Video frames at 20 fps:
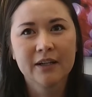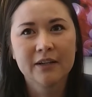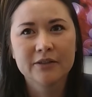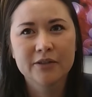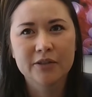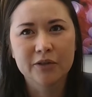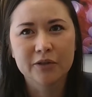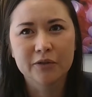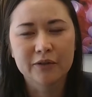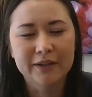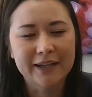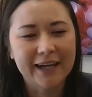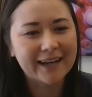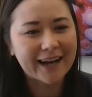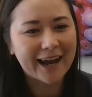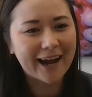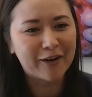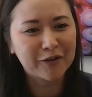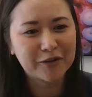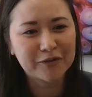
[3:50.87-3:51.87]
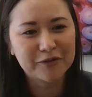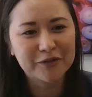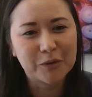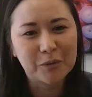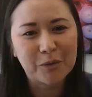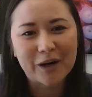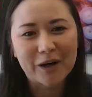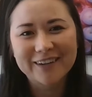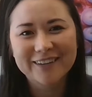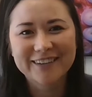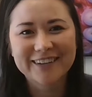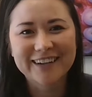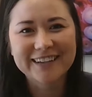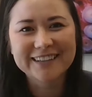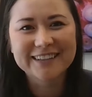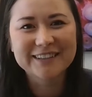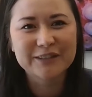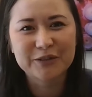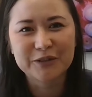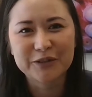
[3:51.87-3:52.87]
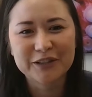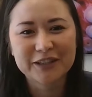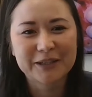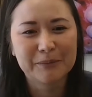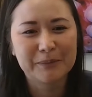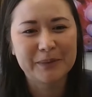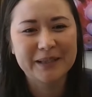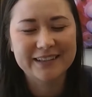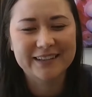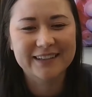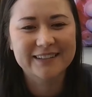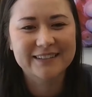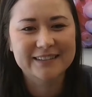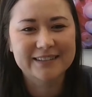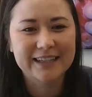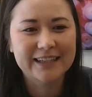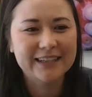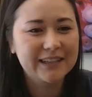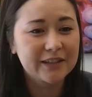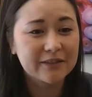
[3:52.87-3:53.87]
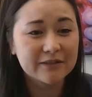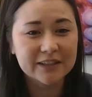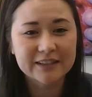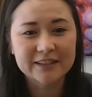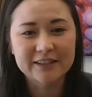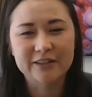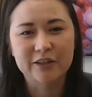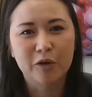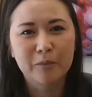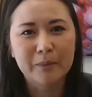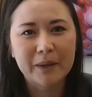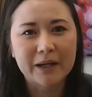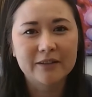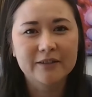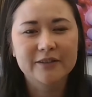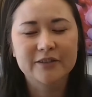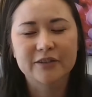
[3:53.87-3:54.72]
to get out of the water any sooner because they lived in snowmelt.